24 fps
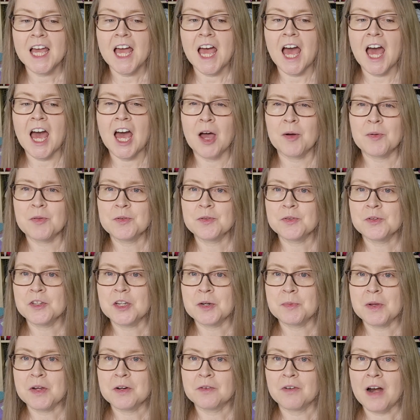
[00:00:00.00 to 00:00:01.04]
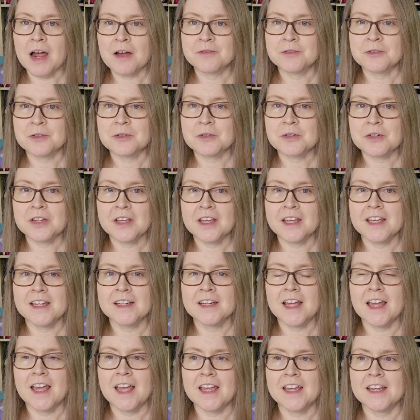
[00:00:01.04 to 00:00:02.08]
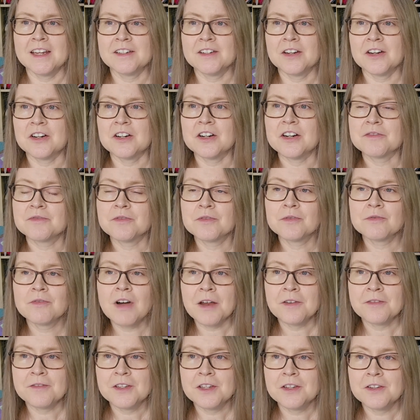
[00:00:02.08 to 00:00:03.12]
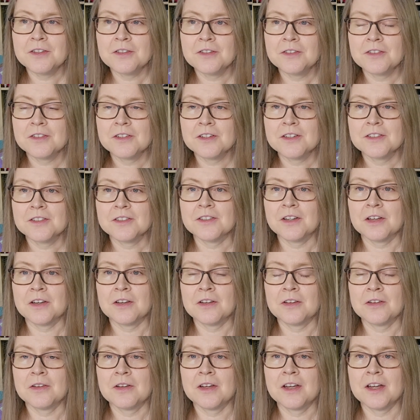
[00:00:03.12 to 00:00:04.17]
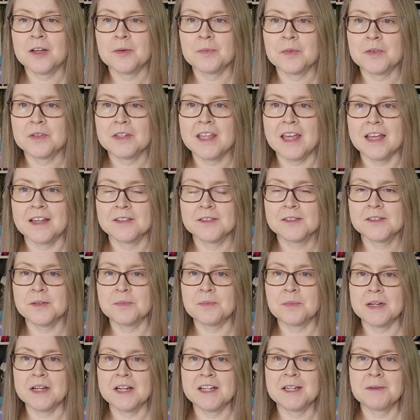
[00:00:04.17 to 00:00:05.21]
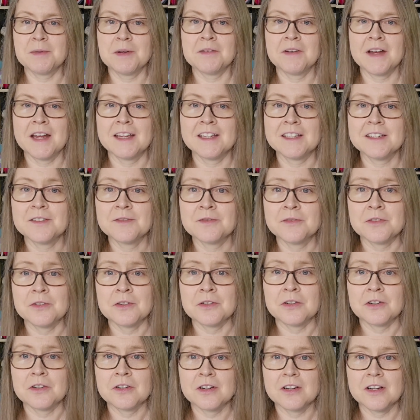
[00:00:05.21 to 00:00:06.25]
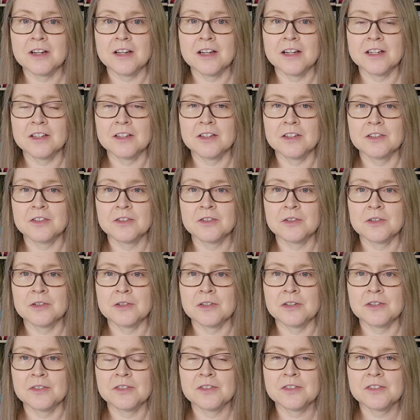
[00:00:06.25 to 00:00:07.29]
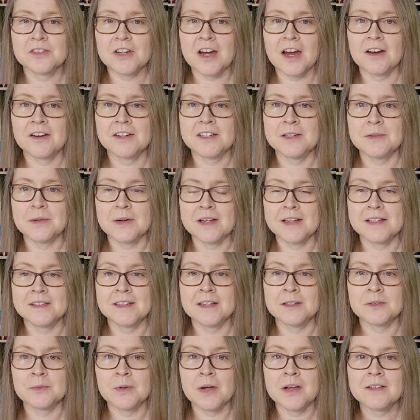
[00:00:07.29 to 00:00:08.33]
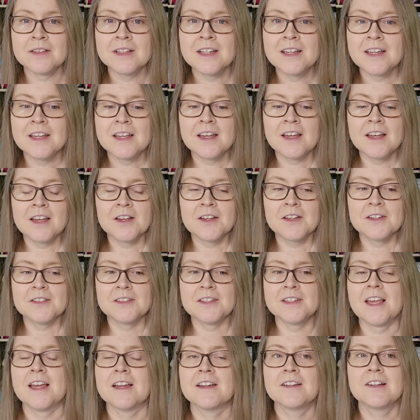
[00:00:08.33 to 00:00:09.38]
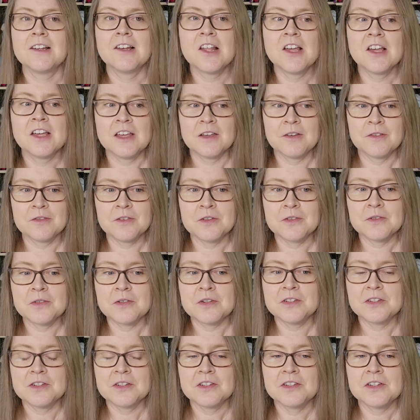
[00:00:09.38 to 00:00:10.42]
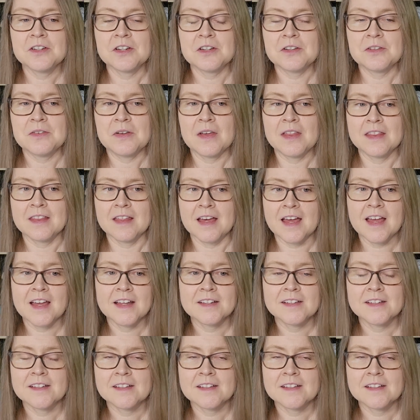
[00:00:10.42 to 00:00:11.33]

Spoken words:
There's also going to be a raffle in aid of Refuge. So some money to be raised for a good cause charity-wise as well. So yeah, looking forward to that.